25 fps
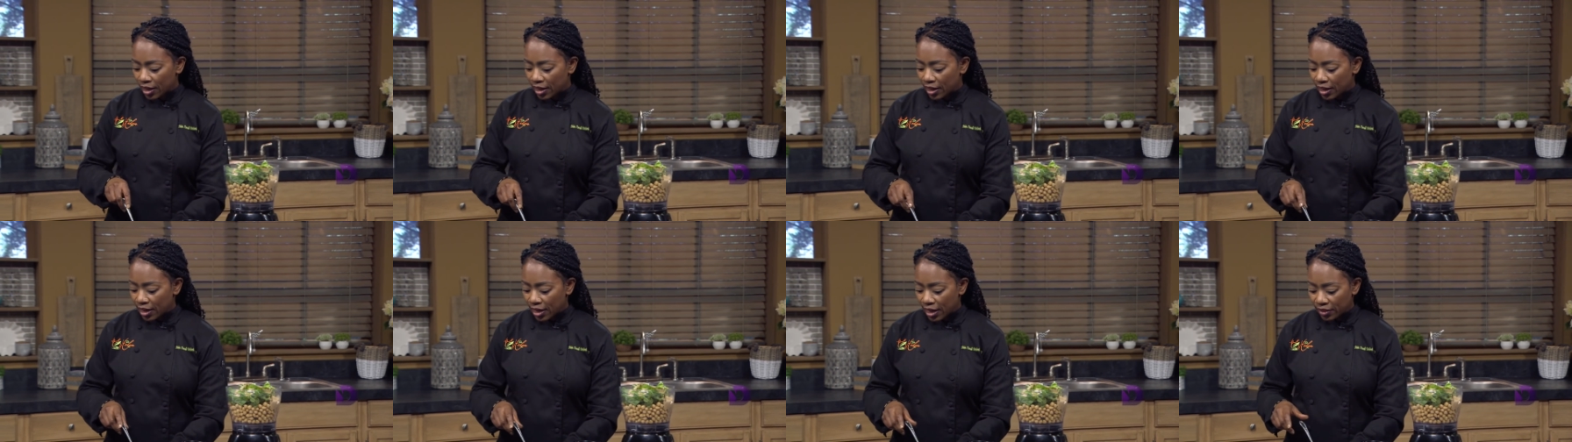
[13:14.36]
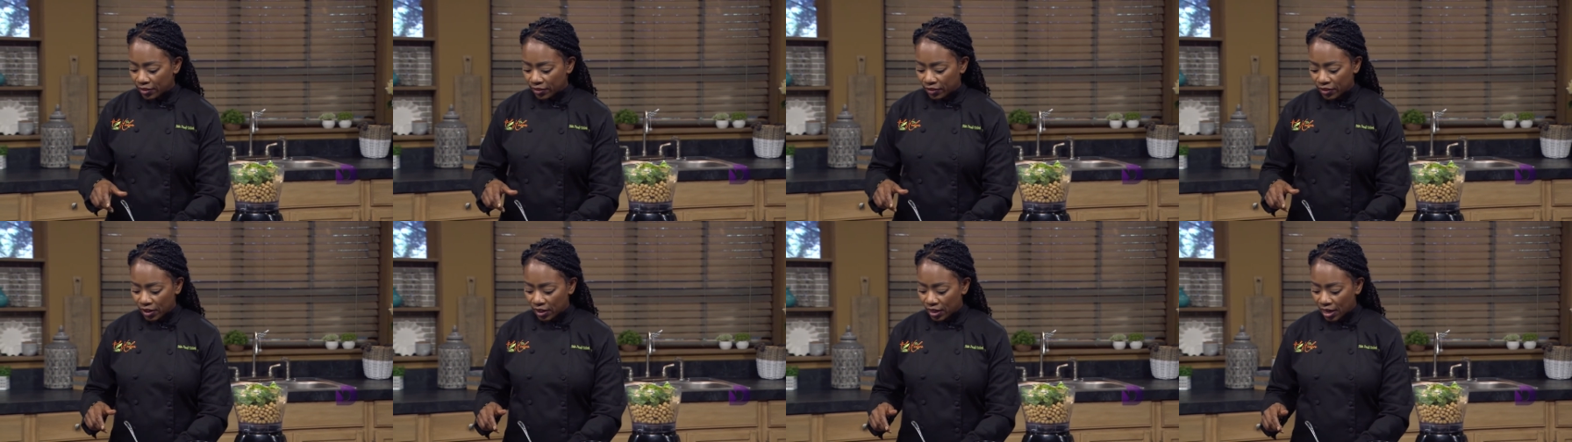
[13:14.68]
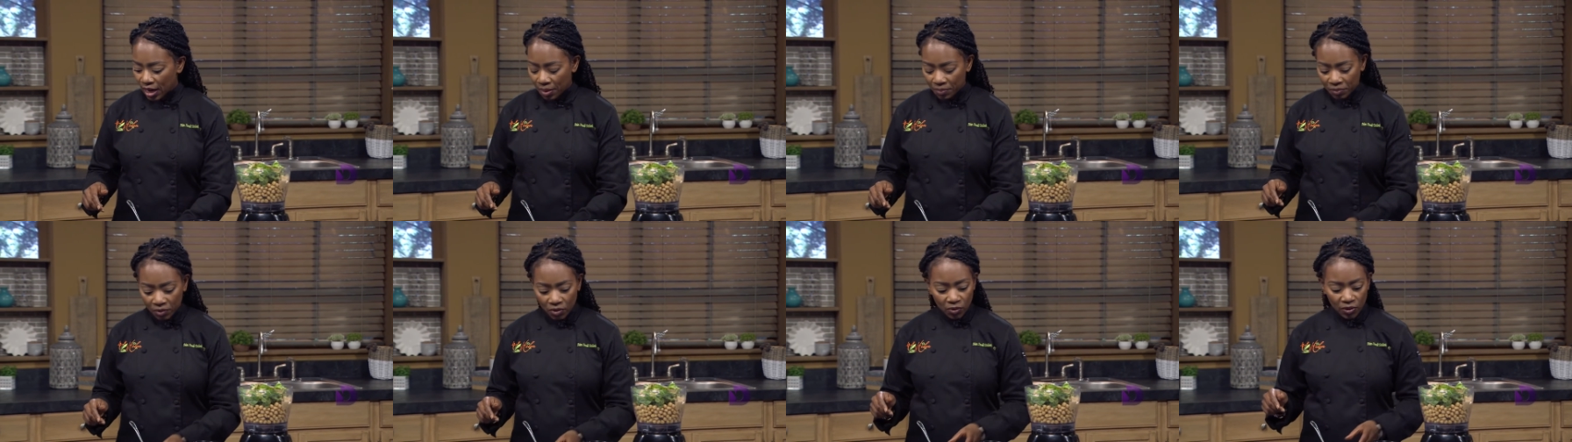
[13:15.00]
And then
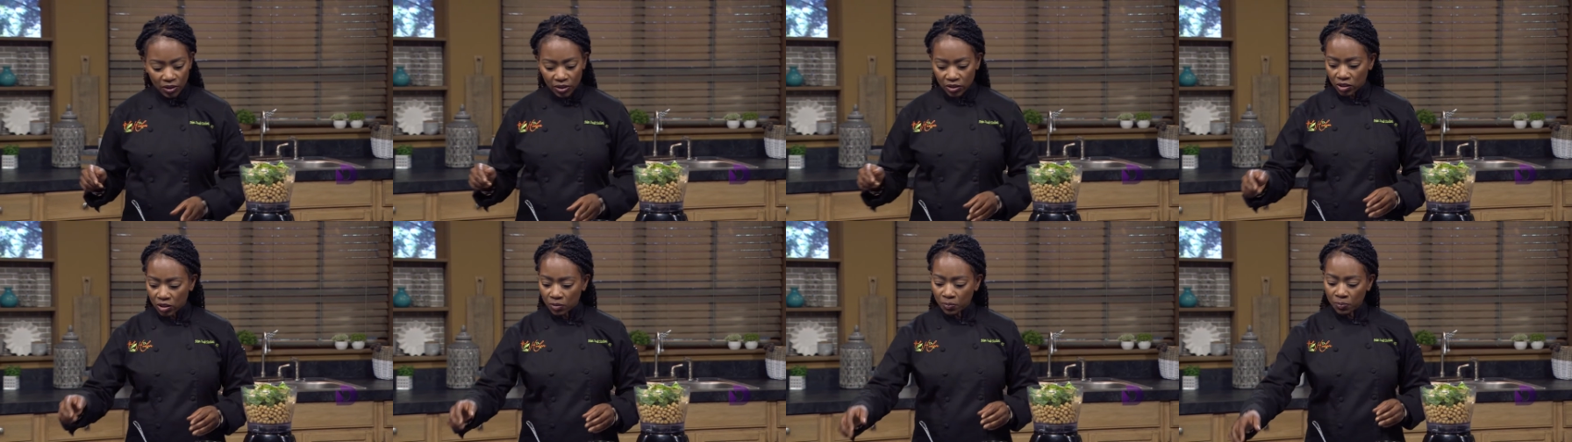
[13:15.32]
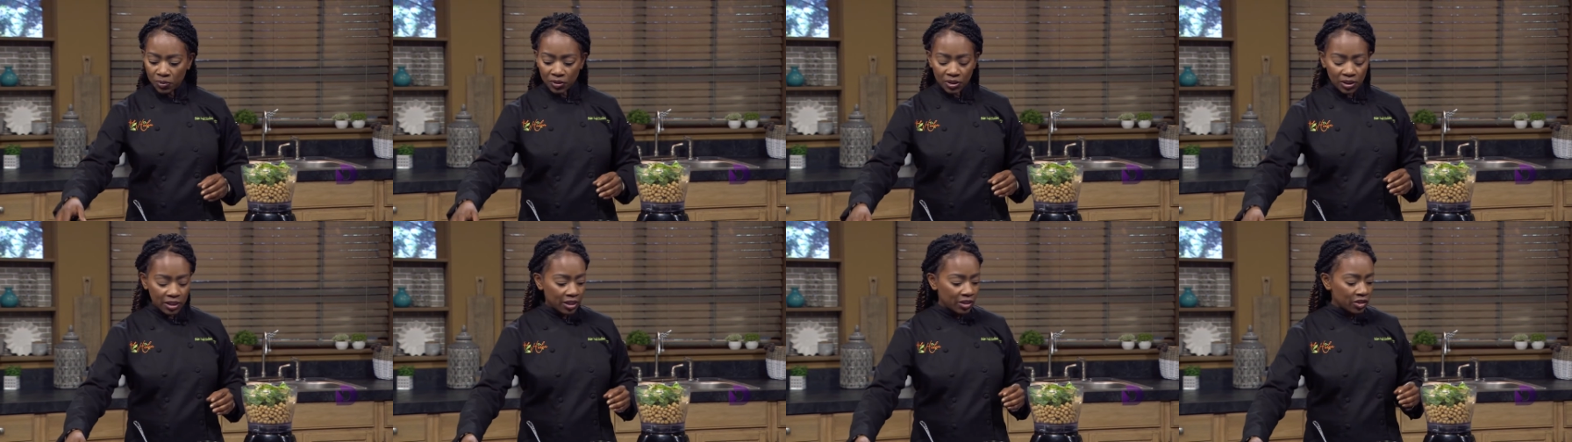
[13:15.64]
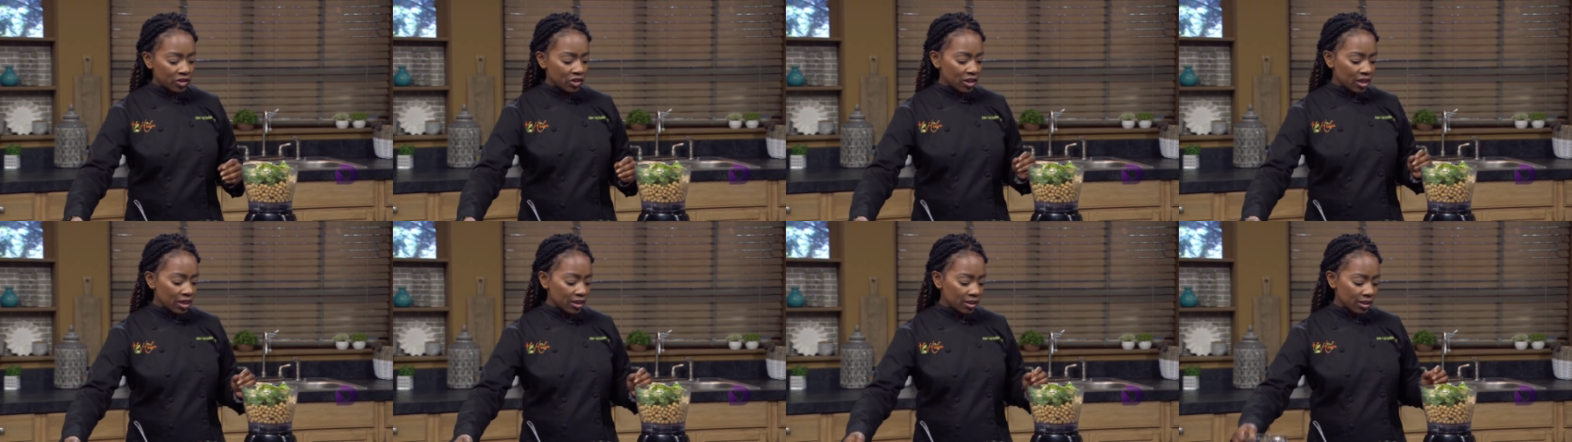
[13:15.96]
I'm going to put in
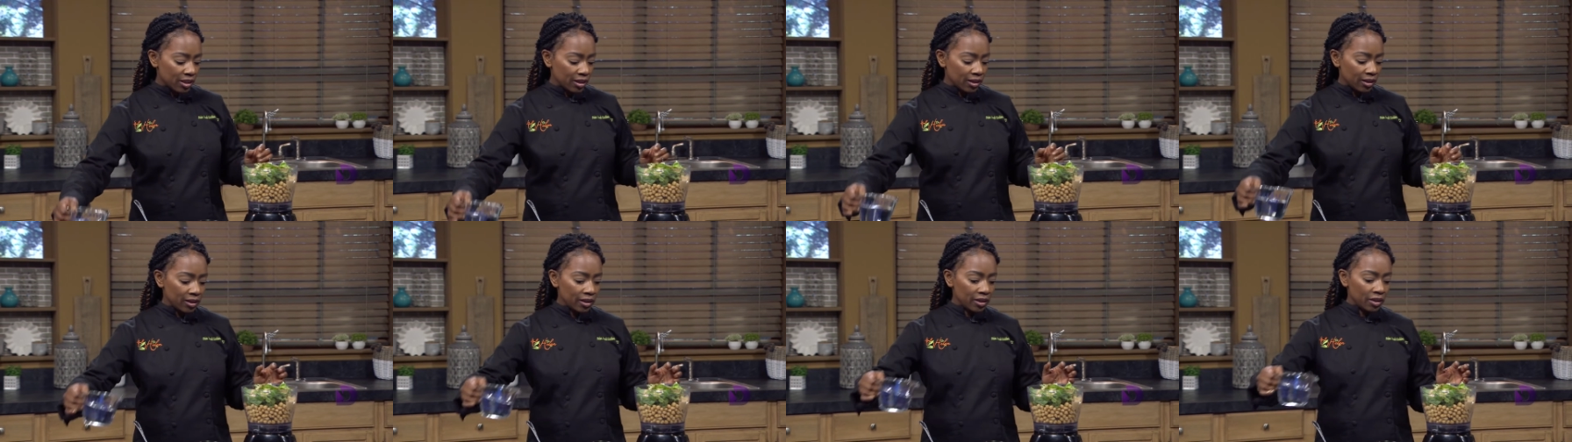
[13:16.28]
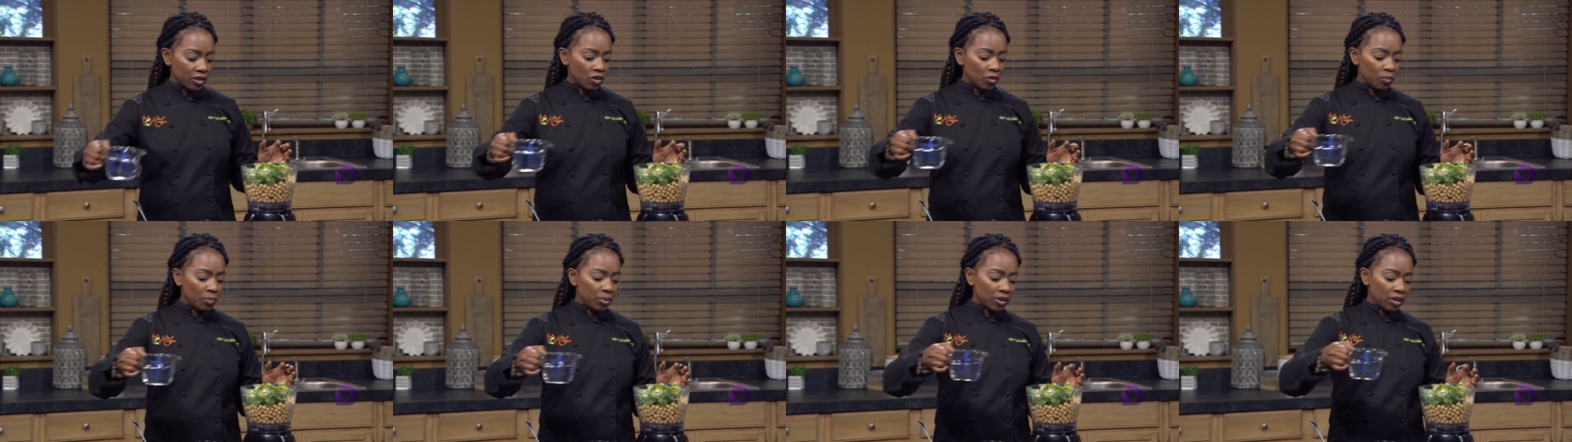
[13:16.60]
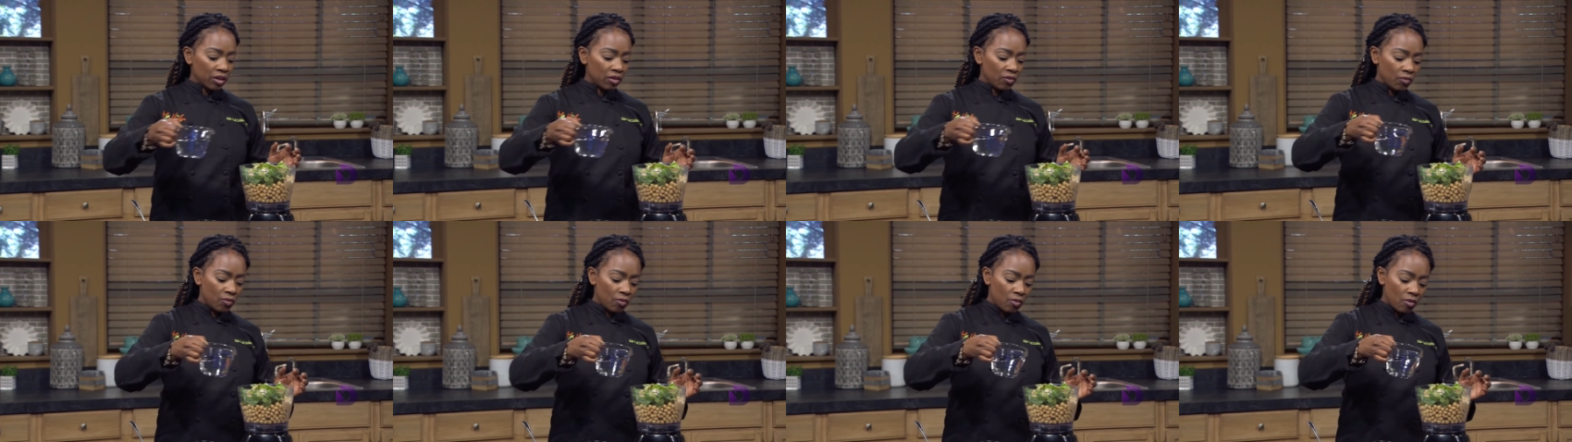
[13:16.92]
just a little bit
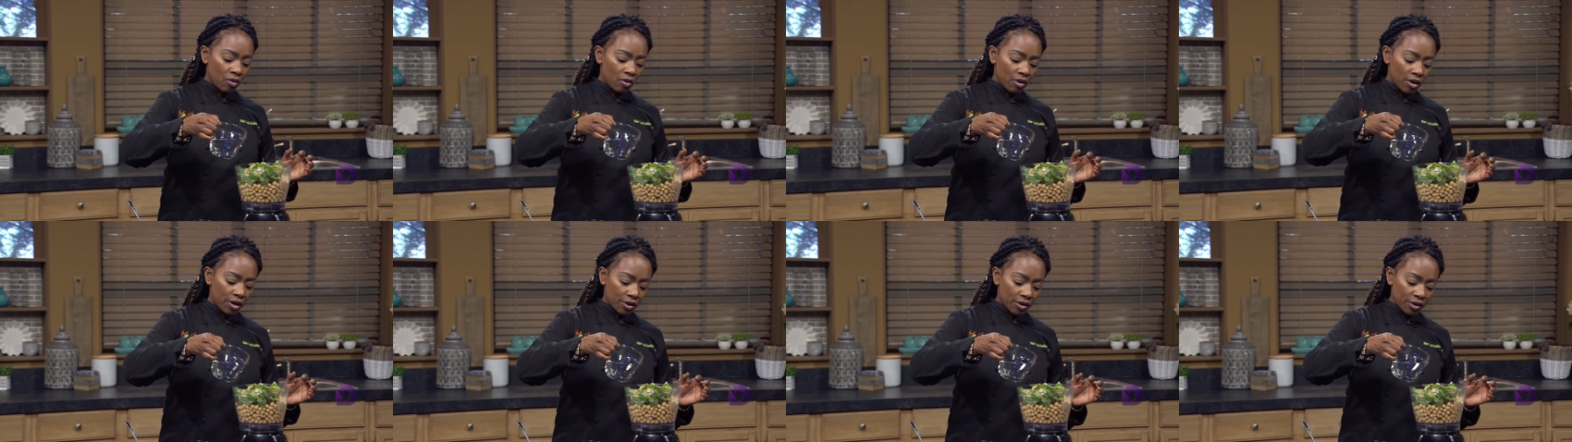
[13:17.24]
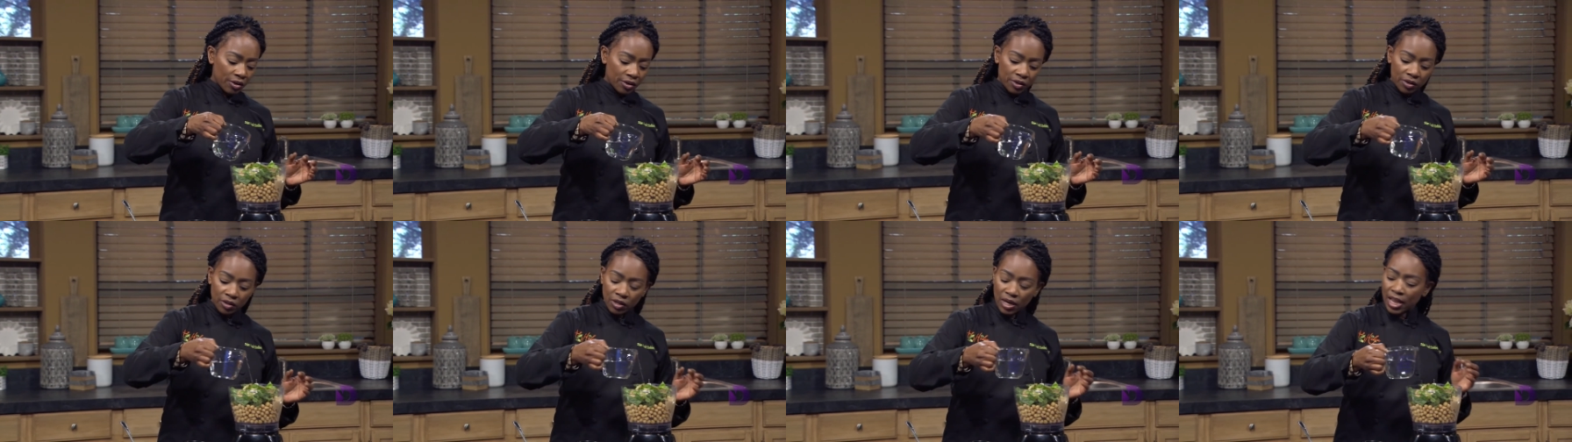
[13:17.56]
of water.